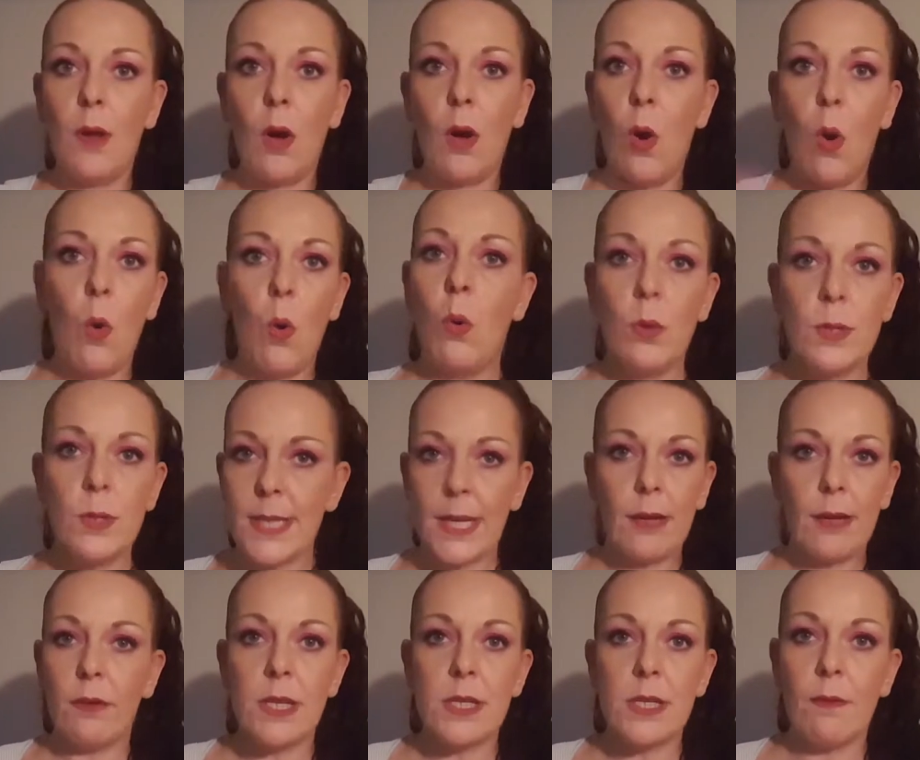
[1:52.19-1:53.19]
the whole
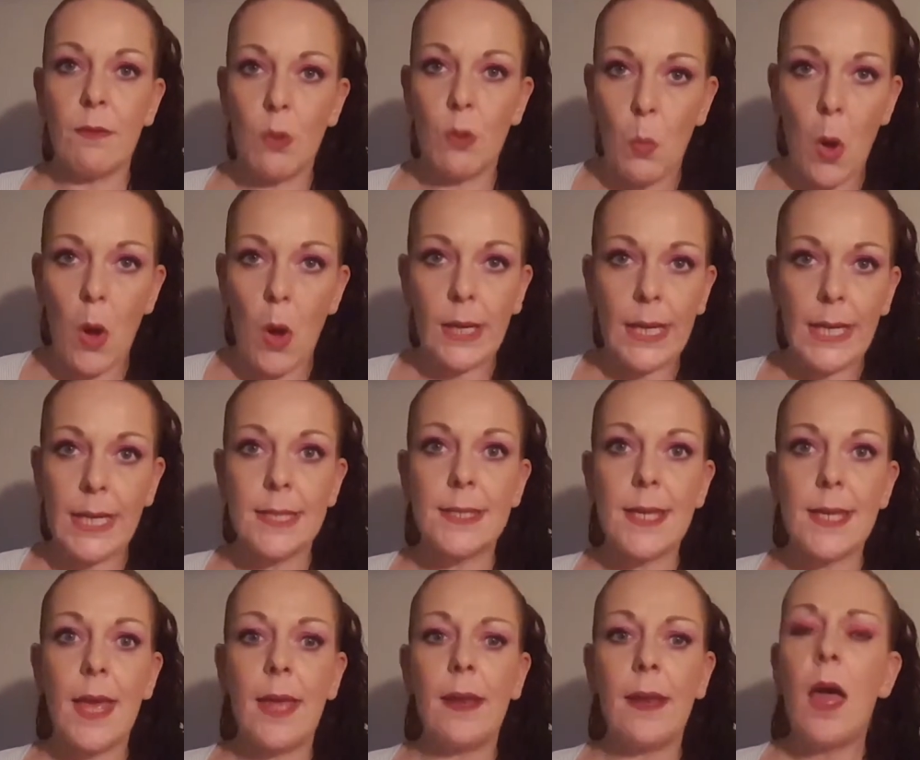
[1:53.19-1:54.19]
series of The
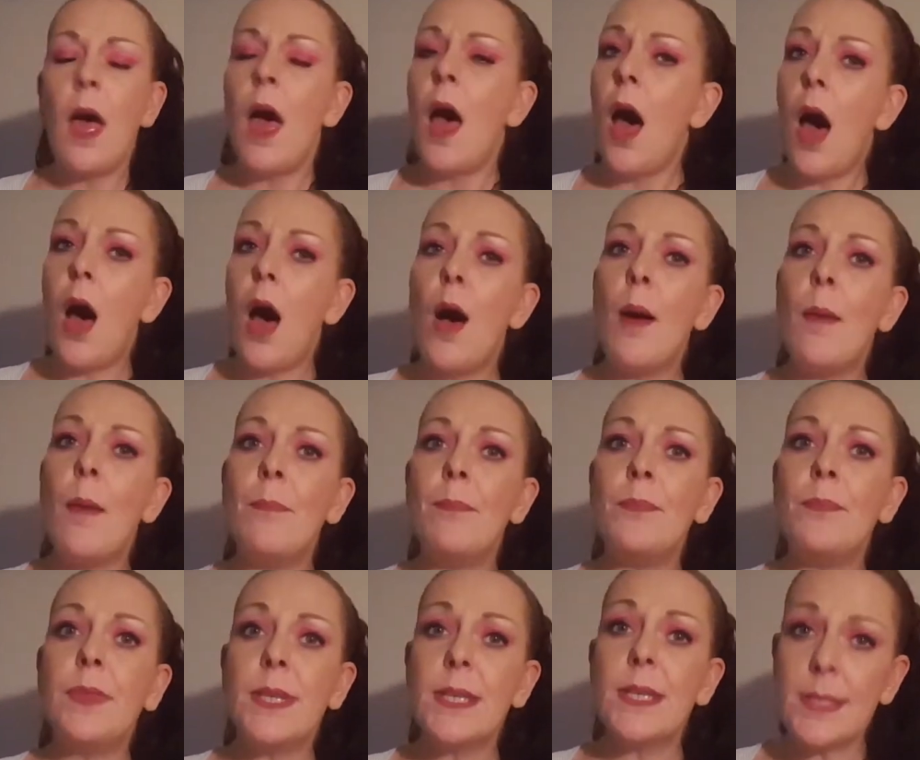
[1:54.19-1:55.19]
Walking Dead.
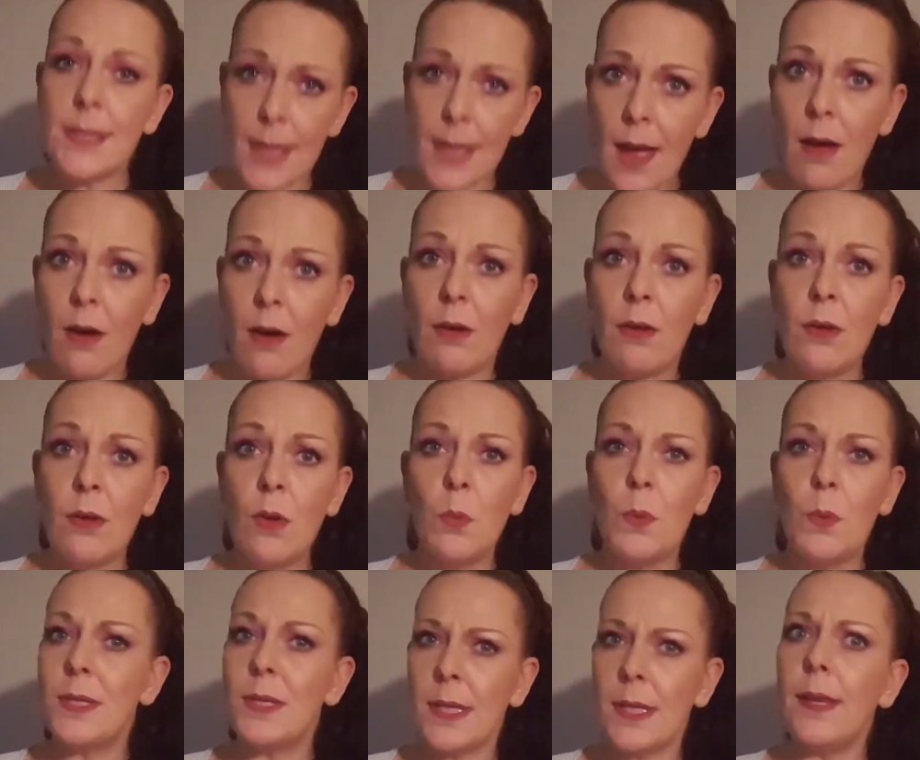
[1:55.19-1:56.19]
The Cell
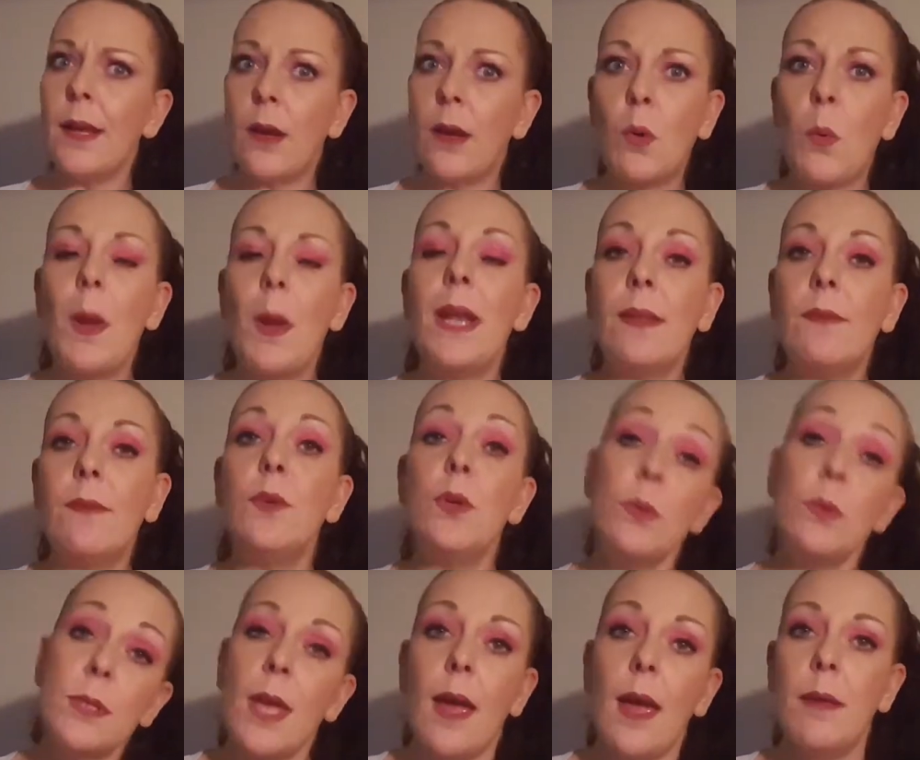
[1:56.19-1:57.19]
was in there quite a
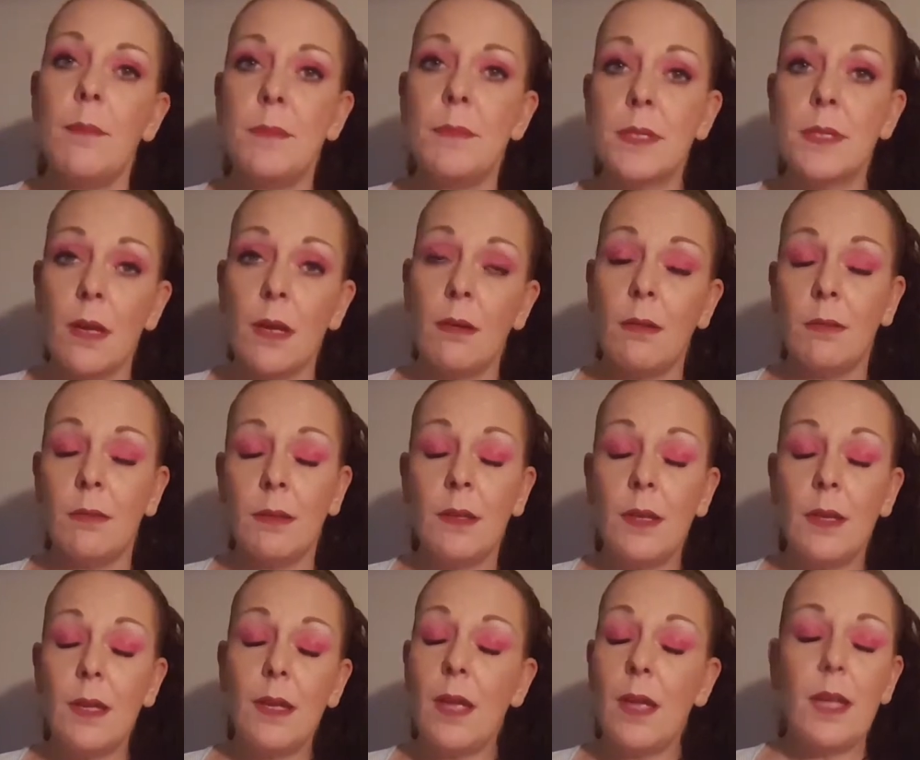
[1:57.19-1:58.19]
few times, so
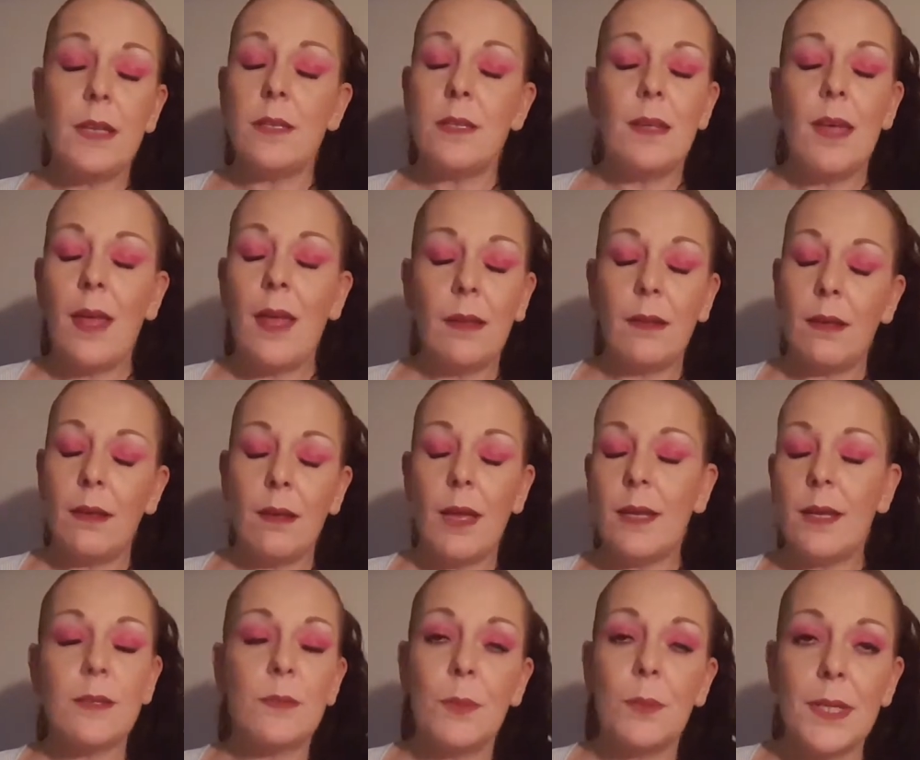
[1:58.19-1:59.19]
I don't know.
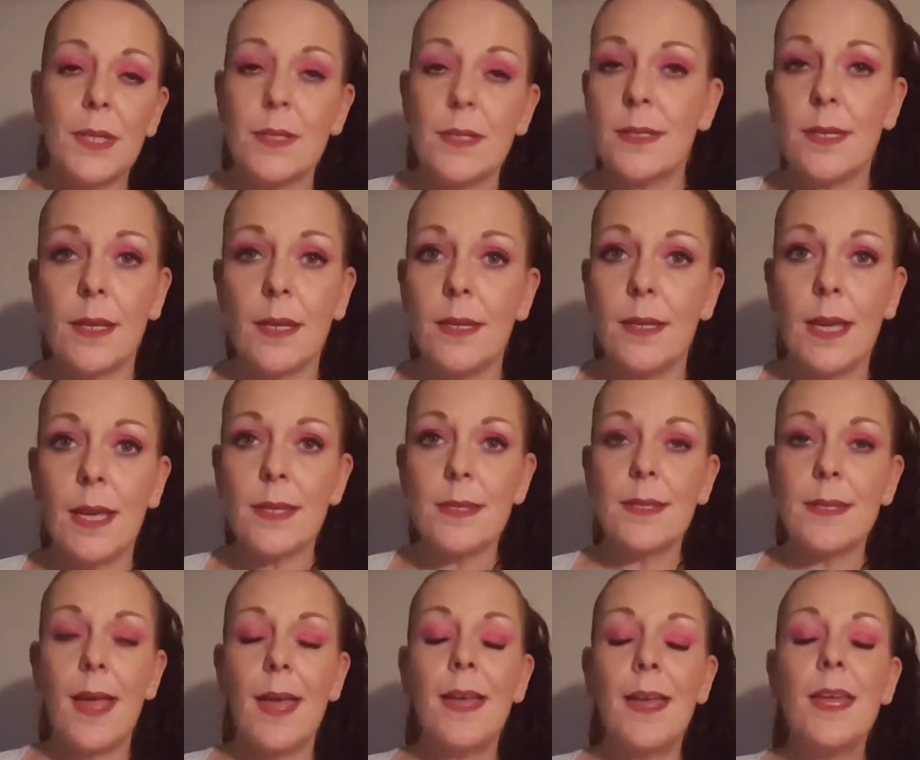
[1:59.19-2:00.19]
I just wanted to tell you
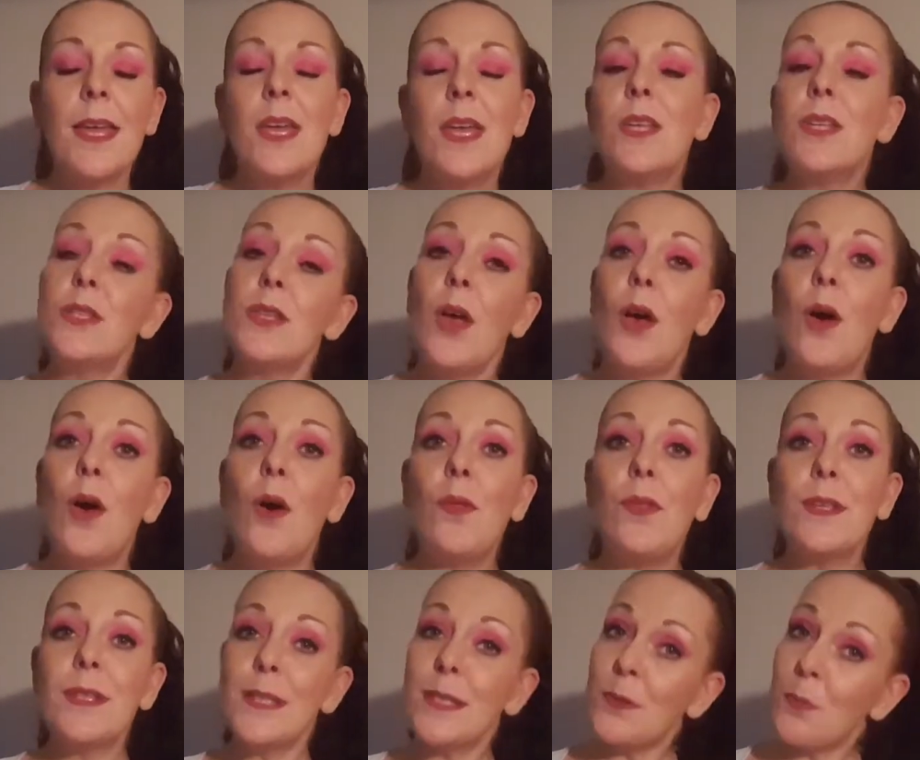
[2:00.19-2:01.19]
guys that. So
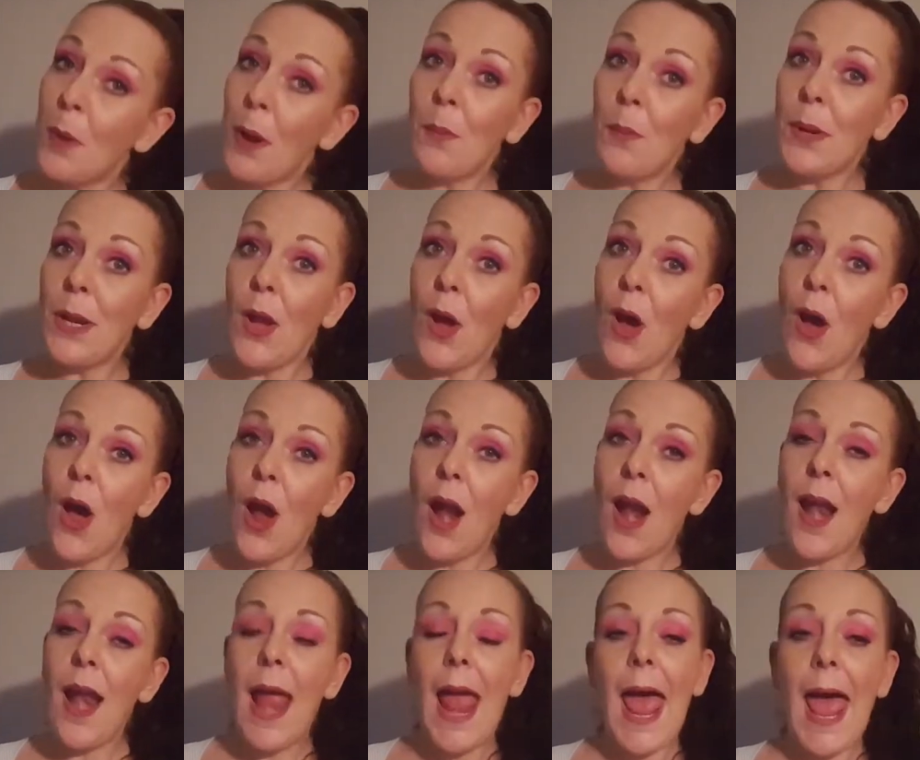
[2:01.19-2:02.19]
this is where we are,